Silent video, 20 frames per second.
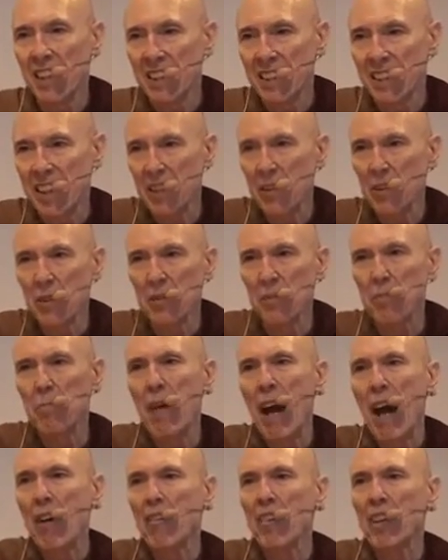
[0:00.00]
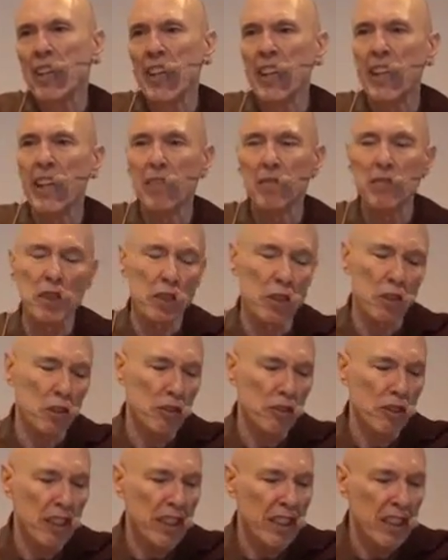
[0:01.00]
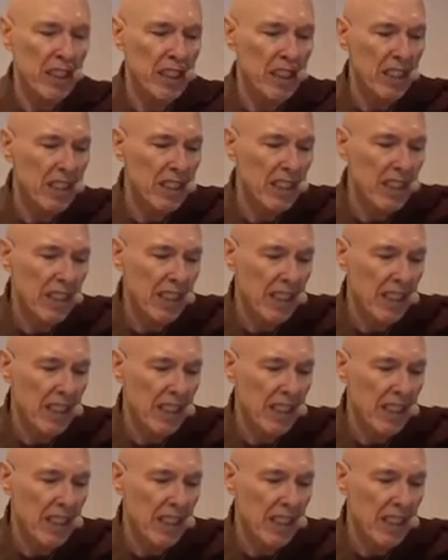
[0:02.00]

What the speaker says: they don't marry and have children,